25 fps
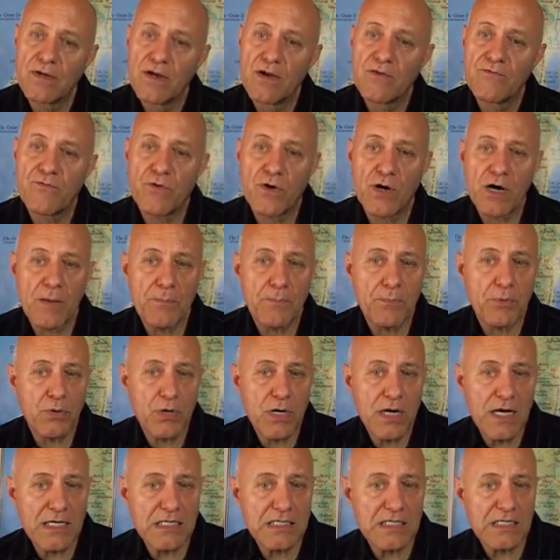for a
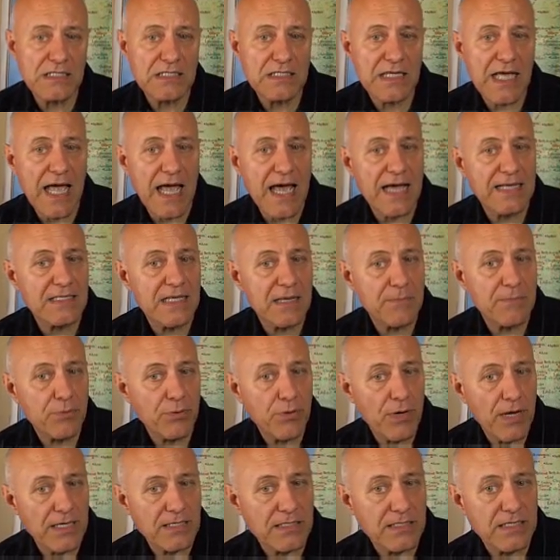present, as a
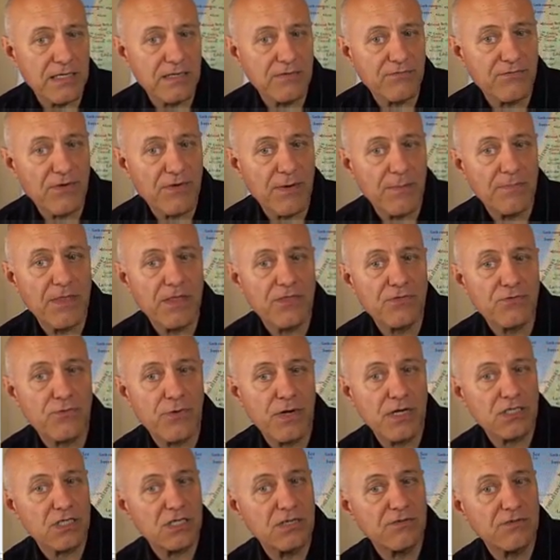present from the
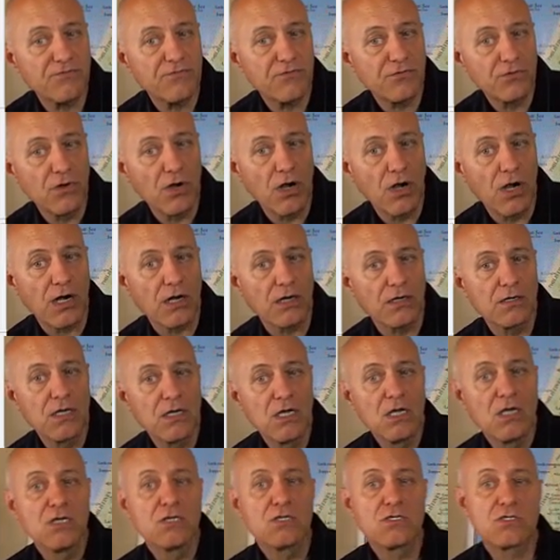threshing floor.
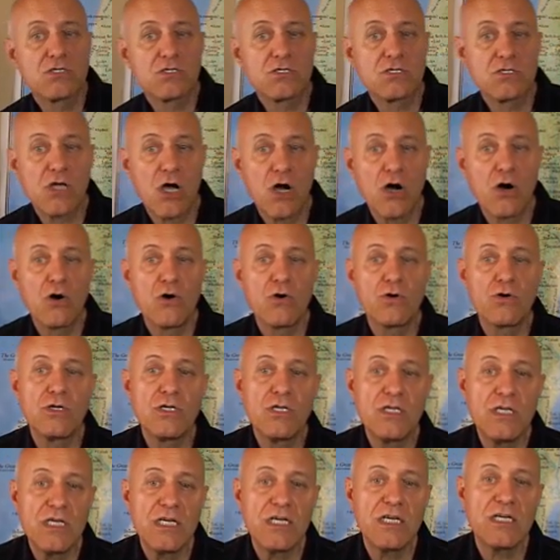So
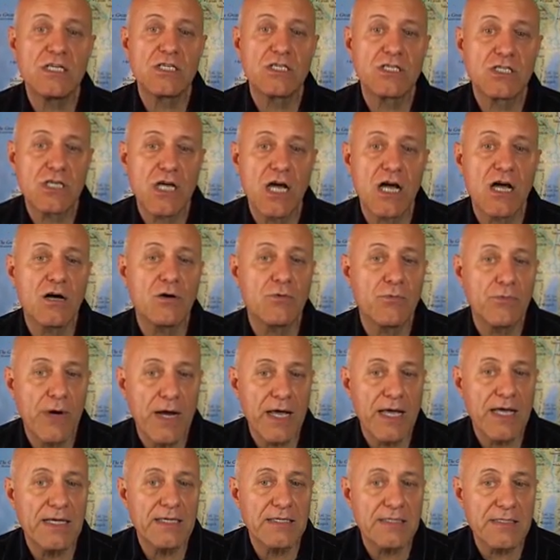ye shall
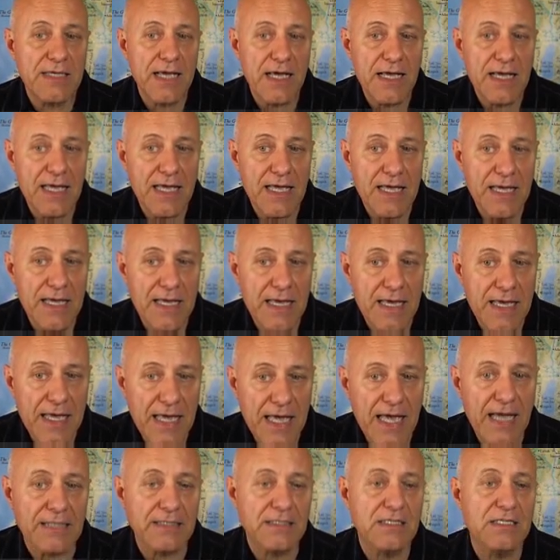raise
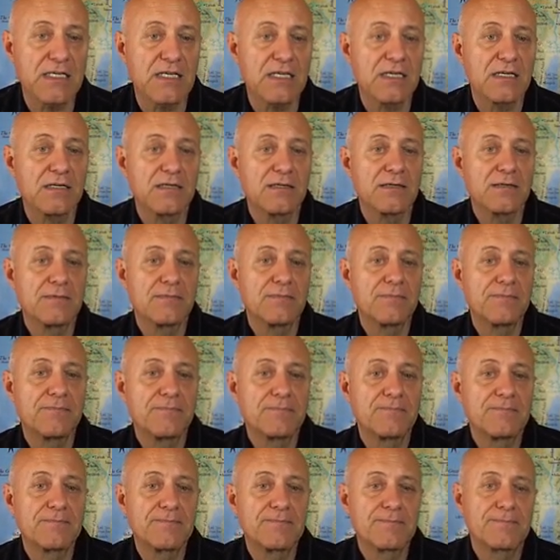it.
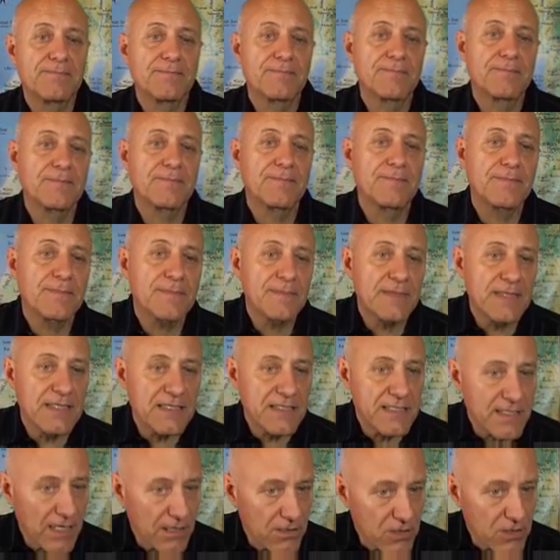This
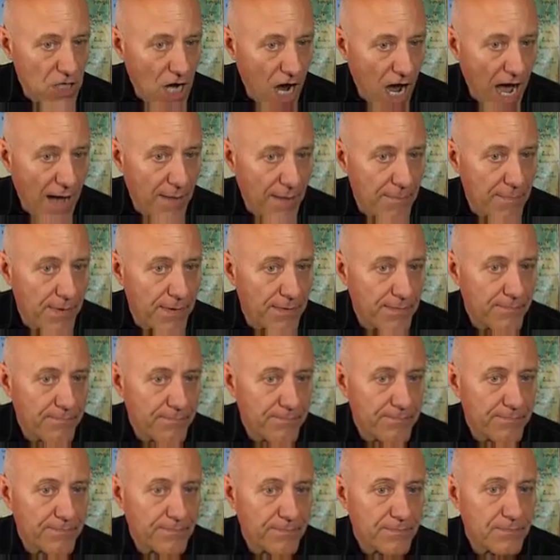is our job.
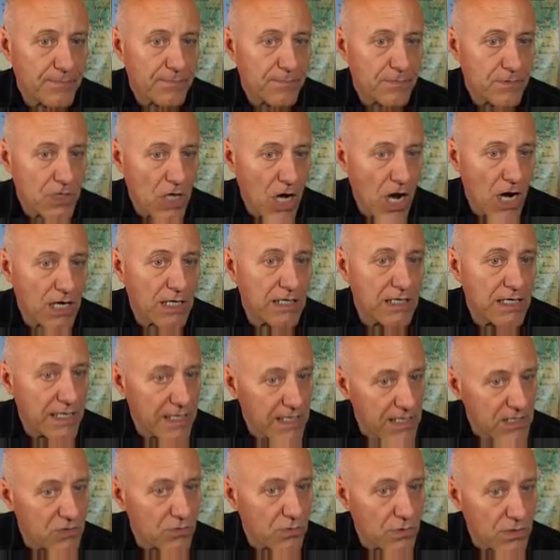Talking to
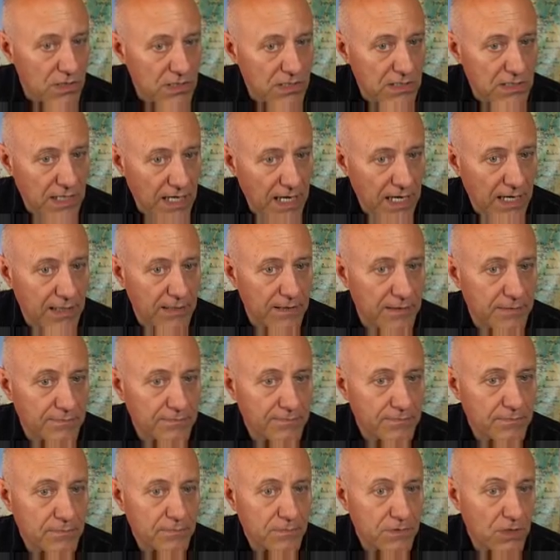Israel's seed,
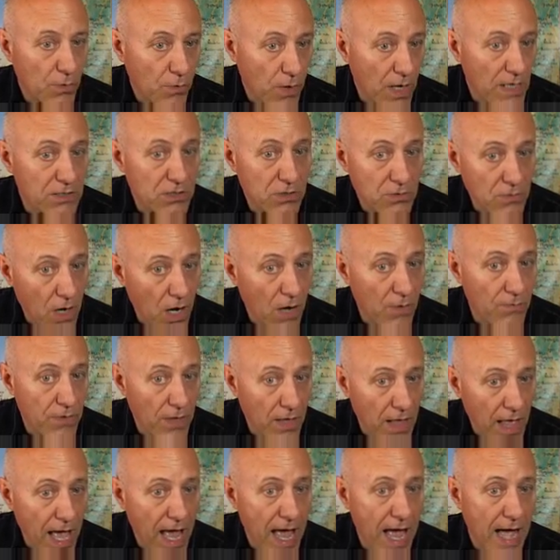the ones who own the
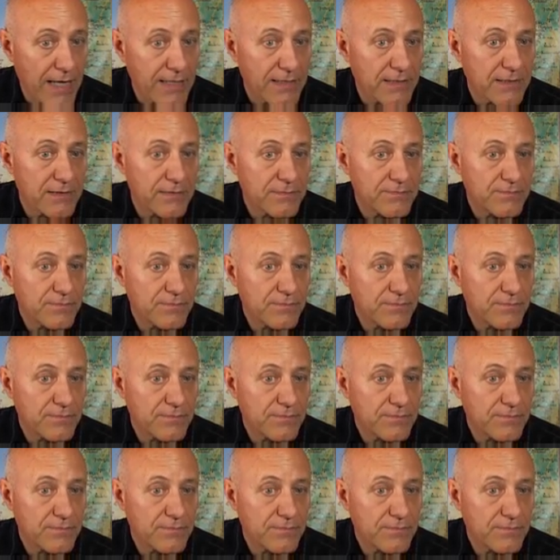land.